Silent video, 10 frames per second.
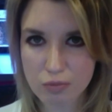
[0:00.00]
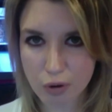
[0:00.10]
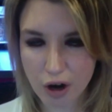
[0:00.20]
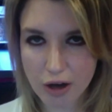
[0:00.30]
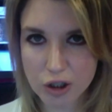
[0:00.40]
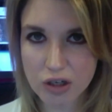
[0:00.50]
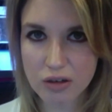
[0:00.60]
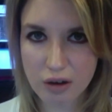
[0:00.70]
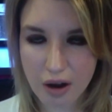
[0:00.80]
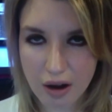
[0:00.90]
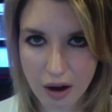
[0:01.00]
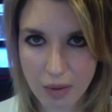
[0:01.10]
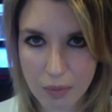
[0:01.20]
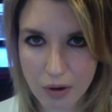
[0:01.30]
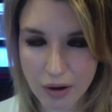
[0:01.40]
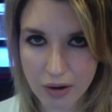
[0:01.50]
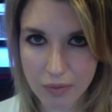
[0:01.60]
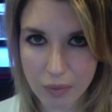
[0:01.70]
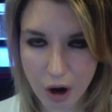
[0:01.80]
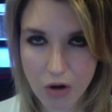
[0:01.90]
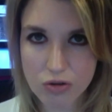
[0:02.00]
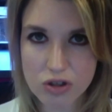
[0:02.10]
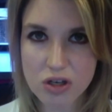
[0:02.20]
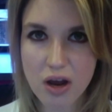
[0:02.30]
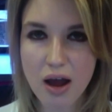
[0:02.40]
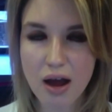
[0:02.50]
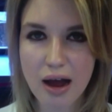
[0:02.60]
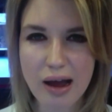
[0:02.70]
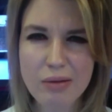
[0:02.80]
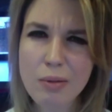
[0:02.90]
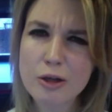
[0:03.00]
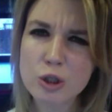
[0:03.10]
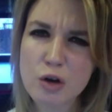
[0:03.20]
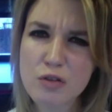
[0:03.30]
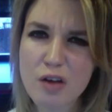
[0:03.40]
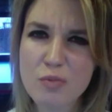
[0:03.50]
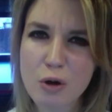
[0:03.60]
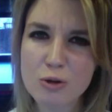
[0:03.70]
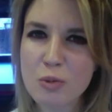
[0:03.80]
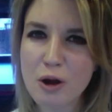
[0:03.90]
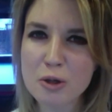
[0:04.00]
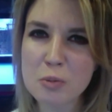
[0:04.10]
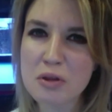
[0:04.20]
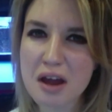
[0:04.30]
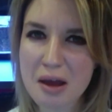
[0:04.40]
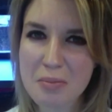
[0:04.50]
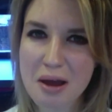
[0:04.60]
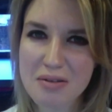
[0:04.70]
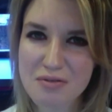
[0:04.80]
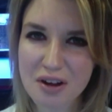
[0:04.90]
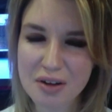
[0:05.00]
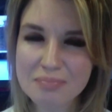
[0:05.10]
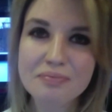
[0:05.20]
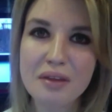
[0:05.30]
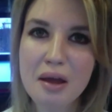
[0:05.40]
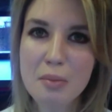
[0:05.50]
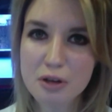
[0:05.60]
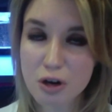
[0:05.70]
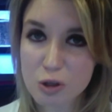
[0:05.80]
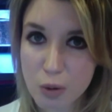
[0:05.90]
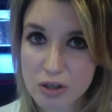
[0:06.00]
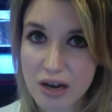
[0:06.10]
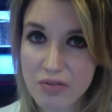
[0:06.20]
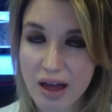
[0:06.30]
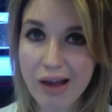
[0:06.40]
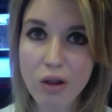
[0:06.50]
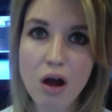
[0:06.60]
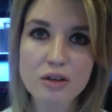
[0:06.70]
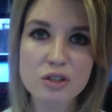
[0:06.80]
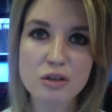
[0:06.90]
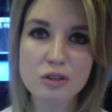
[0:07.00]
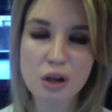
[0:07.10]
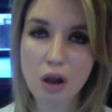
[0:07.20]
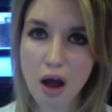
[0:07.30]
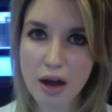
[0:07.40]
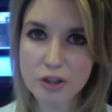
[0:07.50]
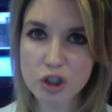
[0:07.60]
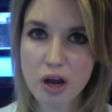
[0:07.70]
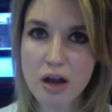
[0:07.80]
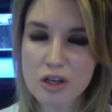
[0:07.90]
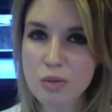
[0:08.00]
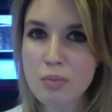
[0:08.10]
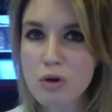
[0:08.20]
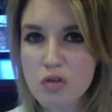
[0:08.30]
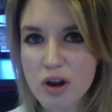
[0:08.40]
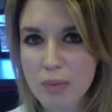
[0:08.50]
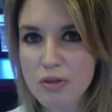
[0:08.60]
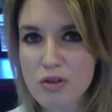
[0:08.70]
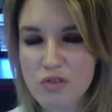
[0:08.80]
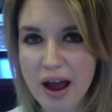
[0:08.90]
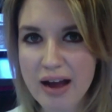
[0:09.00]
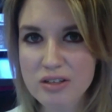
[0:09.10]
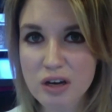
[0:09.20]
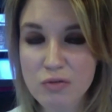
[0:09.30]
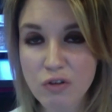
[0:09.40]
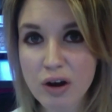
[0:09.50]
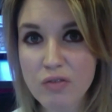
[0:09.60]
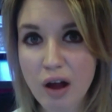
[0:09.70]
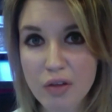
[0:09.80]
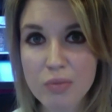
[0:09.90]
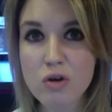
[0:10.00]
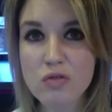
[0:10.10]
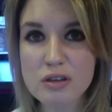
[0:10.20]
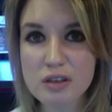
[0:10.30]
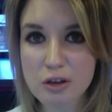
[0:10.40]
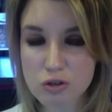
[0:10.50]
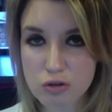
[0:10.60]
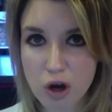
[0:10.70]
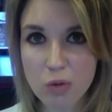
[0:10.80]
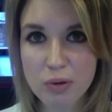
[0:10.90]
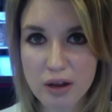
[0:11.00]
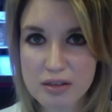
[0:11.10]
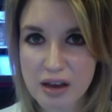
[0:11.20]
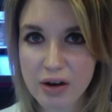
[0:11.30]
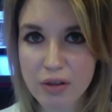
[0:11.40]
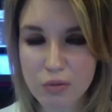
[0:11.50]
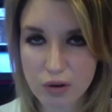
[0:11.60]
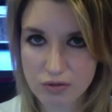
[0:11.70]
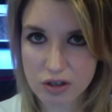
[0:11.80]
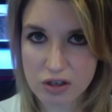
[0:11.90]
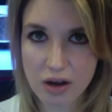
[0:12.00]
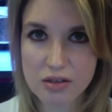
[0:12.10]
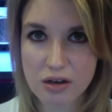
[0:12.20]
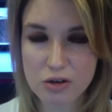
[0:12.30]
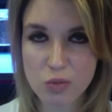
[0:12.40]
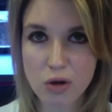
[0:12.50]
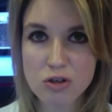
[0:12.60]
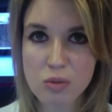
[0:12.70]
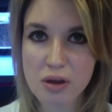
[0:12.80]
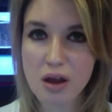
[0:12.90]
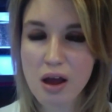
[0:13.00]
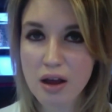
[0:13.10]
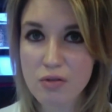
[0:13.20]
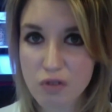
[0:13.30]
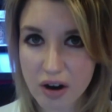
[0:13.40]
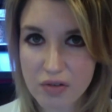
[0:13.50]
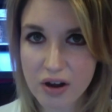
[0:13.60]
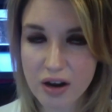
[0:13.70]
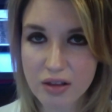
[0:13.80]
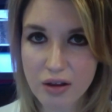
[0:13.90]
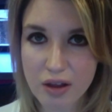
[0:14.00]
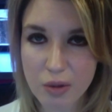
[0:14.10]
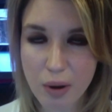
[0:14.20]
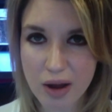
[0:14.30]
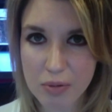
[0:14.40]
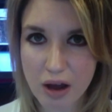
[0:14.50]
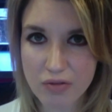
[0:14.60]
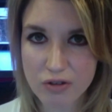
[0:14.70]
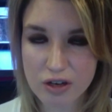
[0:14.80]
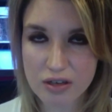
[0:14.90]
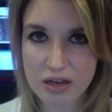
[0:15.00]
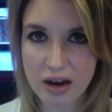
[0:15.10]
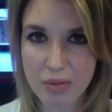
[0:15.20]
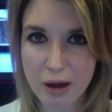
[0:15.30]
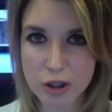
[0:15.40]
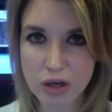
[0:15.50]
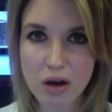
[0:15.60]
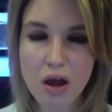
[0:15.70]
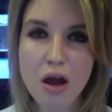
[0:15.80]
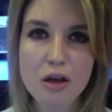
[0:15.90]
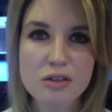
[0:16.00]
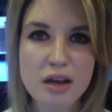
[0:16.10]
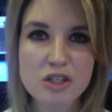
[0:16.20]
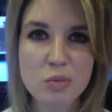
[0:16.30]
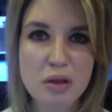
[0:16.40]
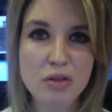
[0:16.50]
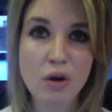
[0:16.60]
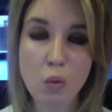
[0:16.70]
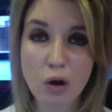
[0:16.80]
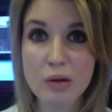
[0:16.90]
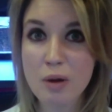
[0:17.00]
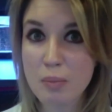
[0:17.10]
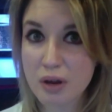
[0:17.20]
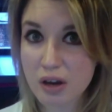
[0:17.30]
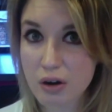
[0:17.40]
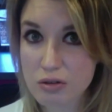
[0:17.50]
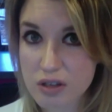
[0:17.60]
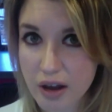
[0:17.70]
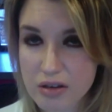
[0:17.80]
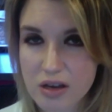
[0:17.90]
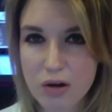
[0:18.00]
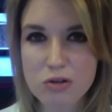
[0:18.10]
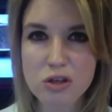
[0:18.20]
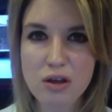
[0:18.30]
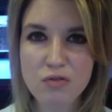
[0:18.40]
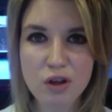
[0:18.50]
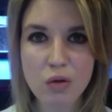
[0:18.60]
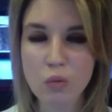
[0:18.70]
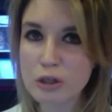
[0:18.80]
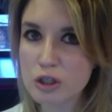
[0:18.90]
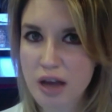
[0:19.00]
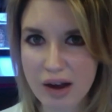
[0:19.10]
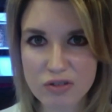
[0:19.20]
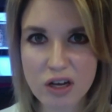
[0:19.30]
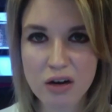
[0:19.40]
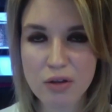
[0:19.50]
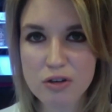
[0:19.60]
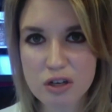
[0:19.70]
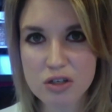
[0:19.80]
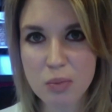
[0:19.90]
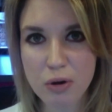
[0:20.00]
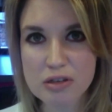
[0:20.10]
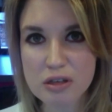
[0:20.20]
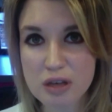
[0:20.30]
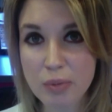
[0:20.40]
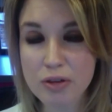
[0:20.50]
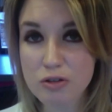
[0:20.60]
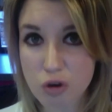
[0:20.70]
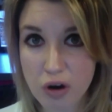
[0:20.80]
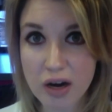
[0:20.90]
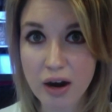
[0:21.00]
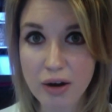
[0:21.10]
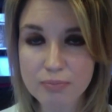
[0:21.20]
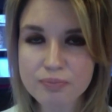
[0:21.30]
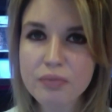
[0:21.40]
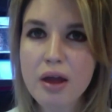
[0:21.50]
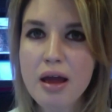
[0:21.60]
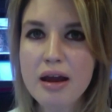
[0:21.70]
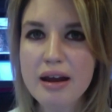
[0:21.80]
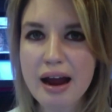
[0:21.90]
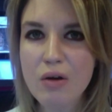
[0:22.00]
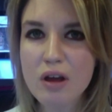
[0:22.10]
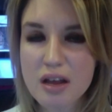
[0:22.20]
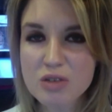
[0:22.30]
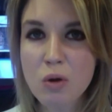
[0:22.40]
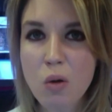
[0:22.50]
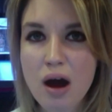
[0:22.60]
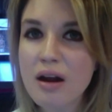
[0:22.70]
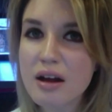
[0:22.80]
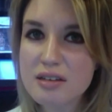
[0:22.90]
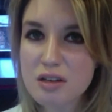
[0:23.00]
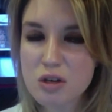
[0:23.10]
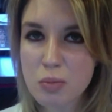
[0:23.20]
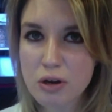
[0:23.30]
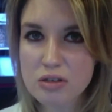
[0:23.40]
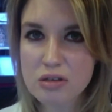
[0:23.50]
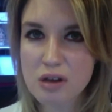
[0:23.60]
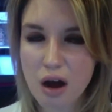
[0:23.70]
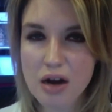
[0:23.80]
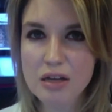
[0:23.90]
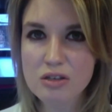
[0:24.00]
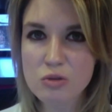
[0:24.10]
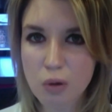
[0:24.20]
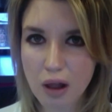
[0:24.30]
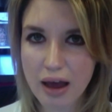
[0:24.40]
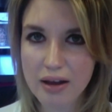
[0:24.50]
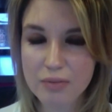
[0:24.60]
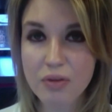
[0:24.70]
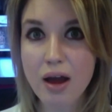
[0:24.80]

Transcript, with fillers: production and post, I'm not sure if they have post-production with an animated film, but it's supposed to have that long to launch, to move it up this fast in front of other movies like Zootopia, etc., that we've discussed that are supposed to be in front of it in the pipeline for Disney Animation, says to me that they're worried about Big Hero 6, and also they feel we just have to get another Disney princess up on the screen here. Now, is Moana a Disney princess that audiences will like?